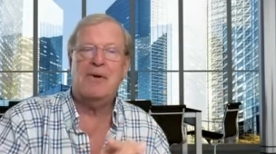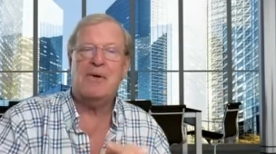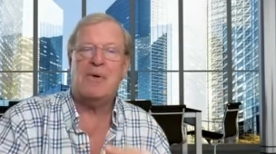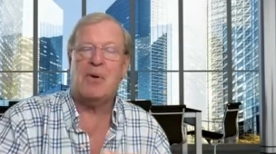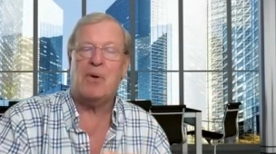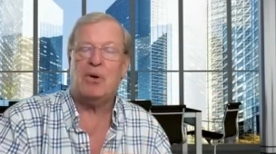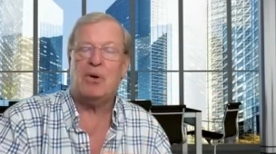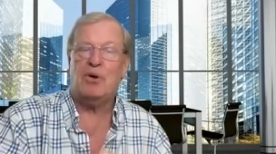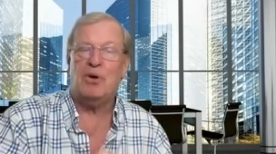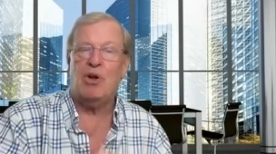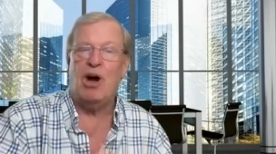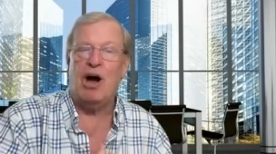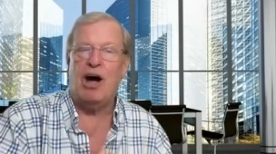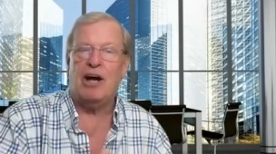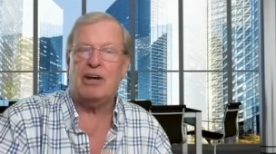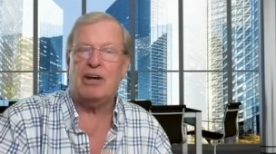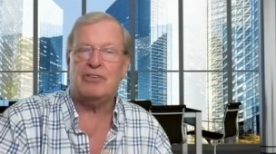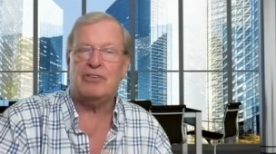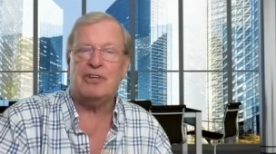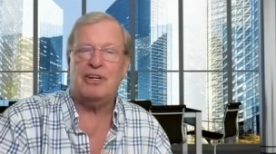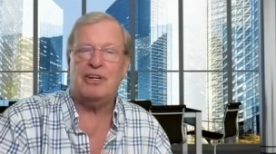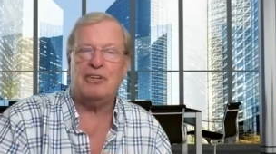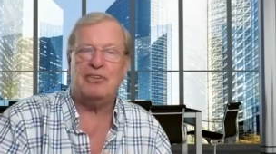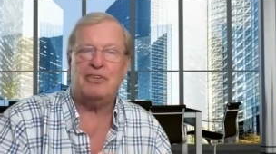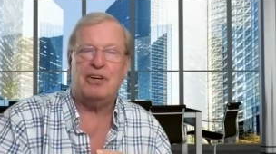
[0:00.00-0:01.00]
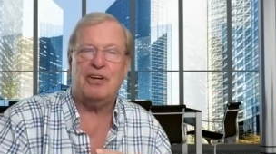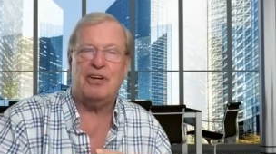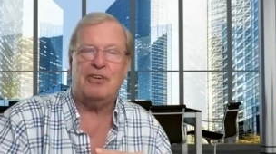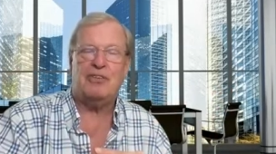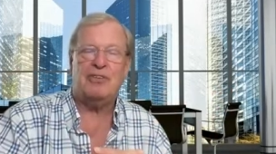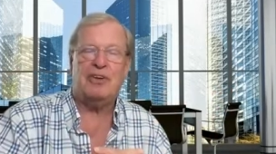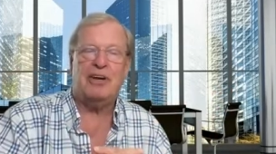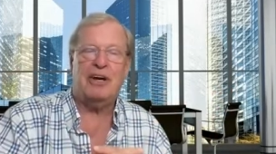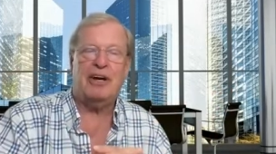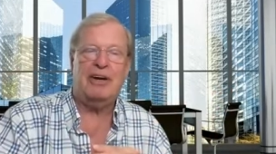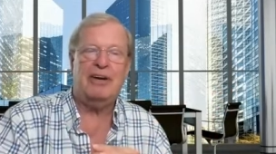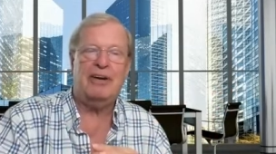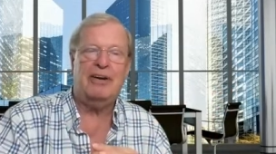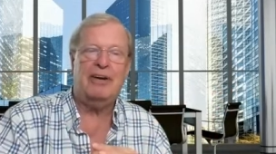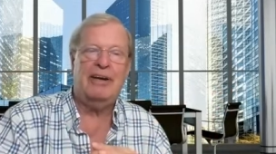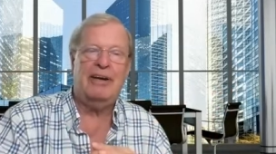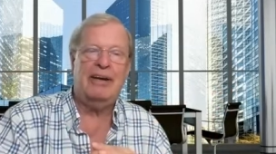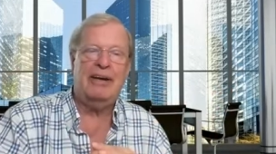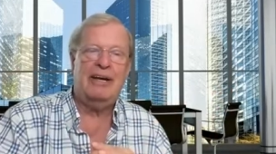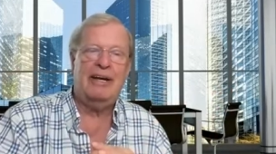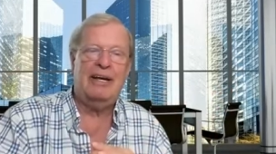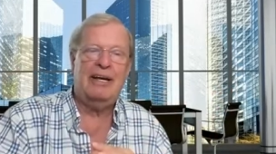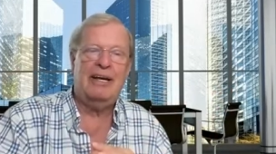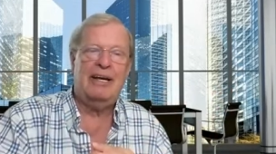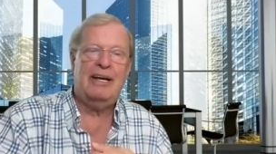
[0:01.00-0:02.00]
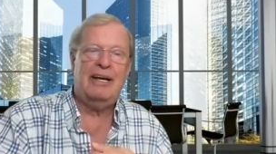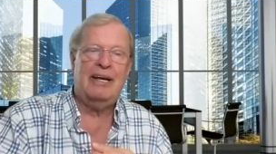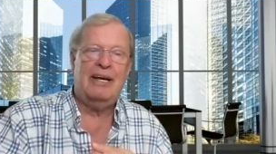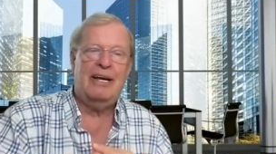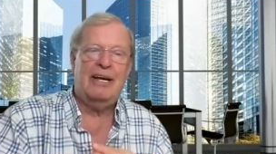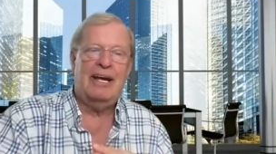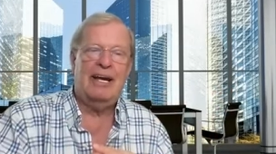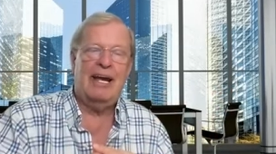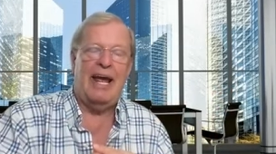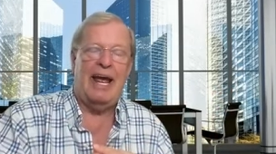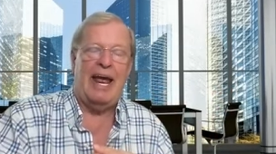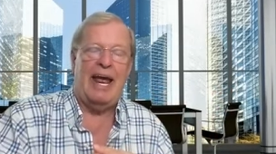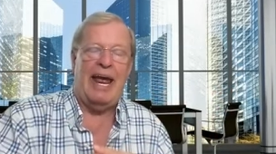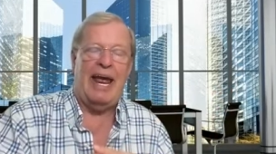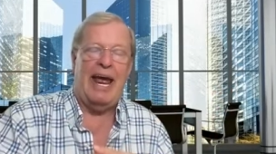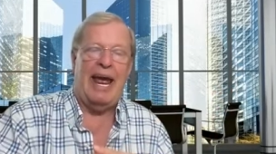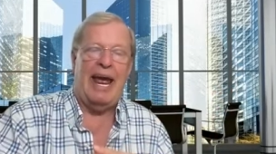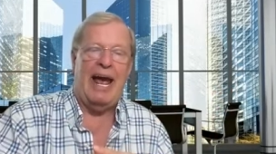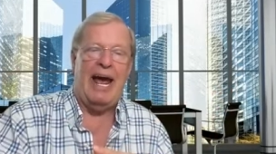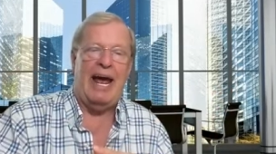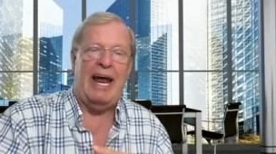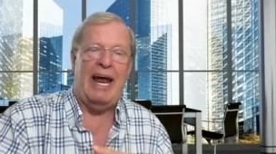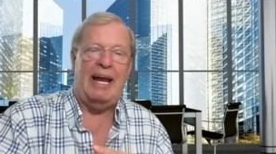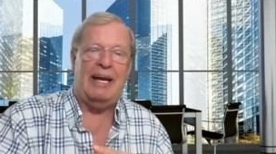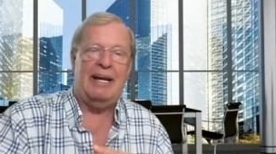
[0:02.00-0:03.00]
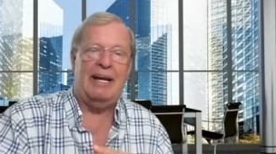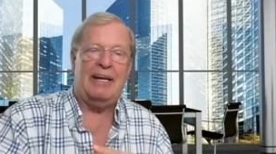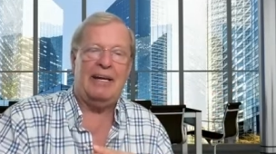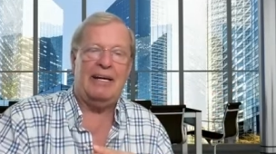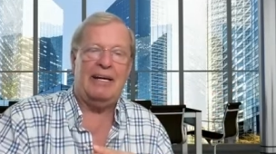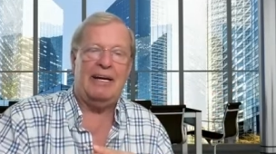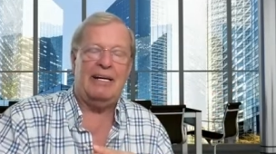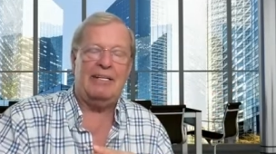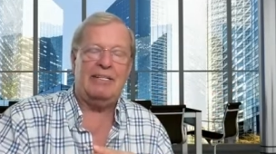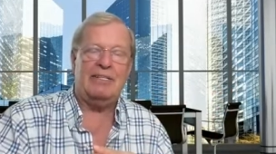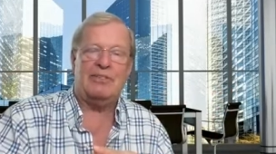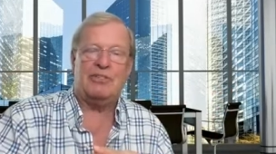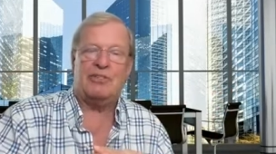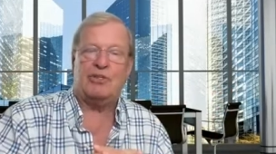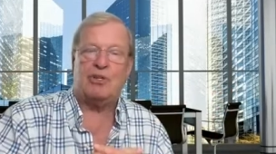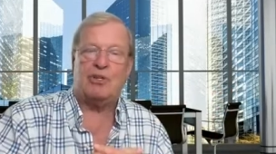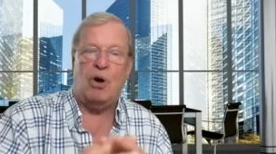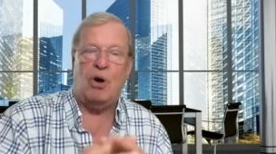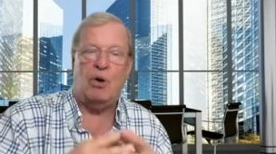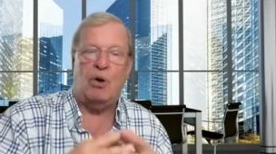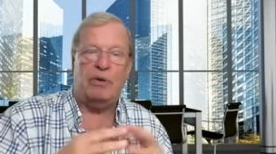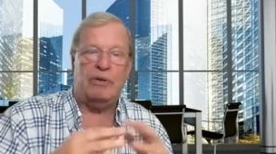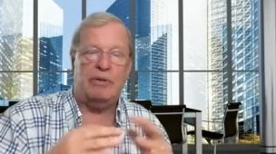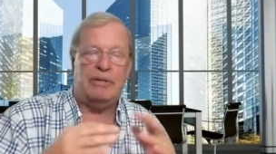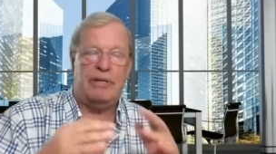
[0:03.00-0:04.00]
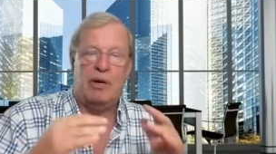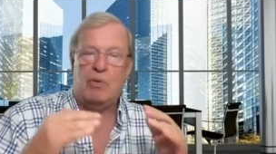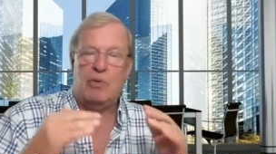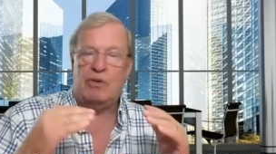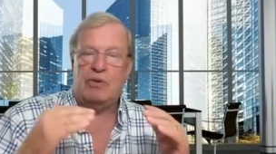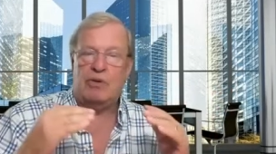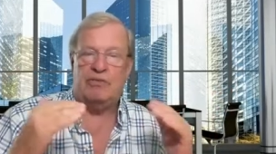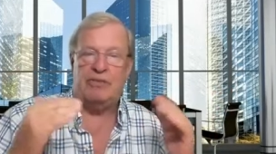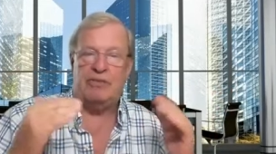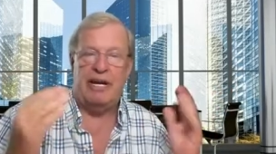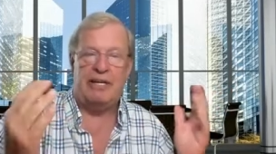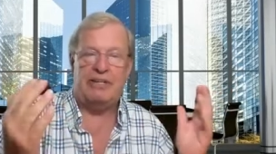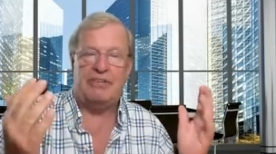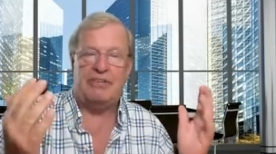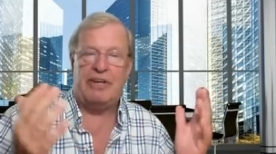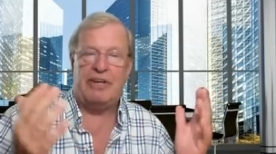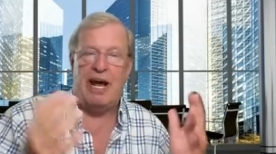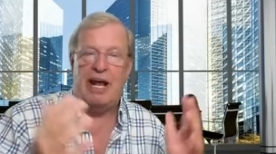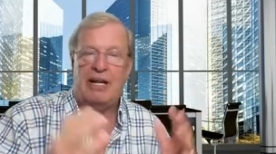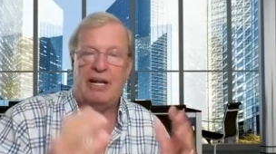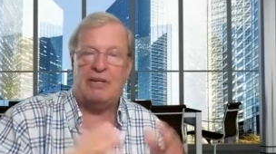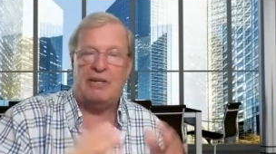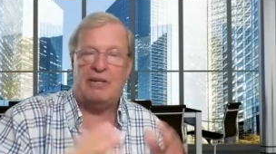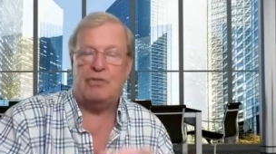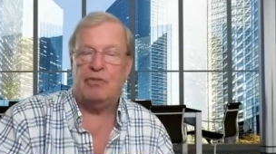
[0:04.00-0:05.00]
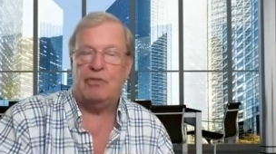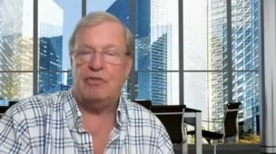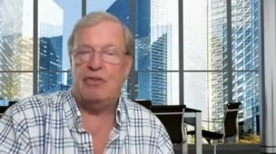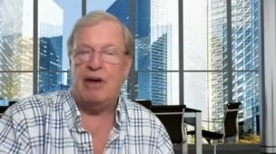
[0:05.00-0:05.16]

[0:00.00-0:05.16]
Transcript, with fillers: or lost, as they say. And uh, so there was dead silence for